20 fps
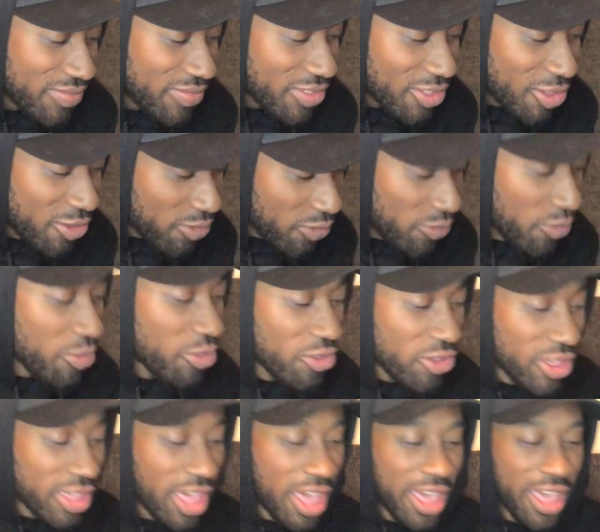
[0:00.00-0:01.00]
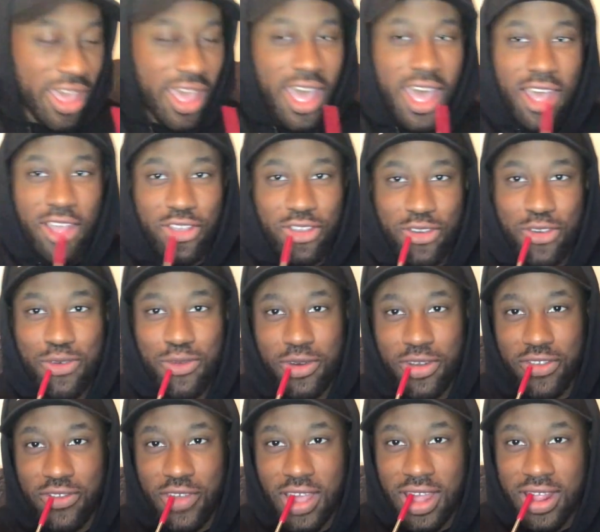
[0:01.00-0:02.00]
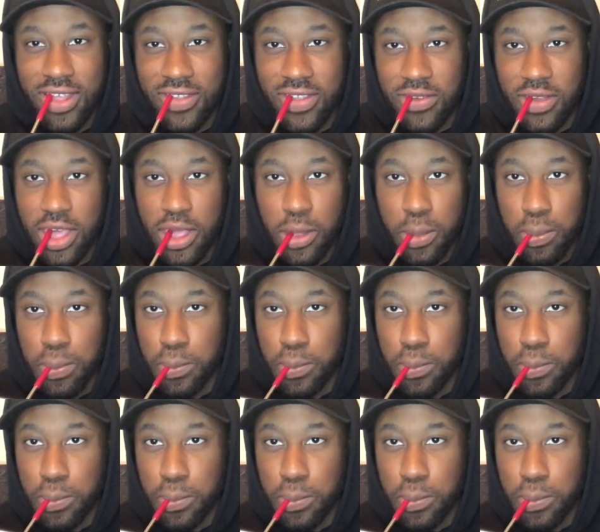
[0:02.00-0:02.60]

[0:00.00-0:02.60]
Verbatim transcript: if you're from the UK and you watch reality TV,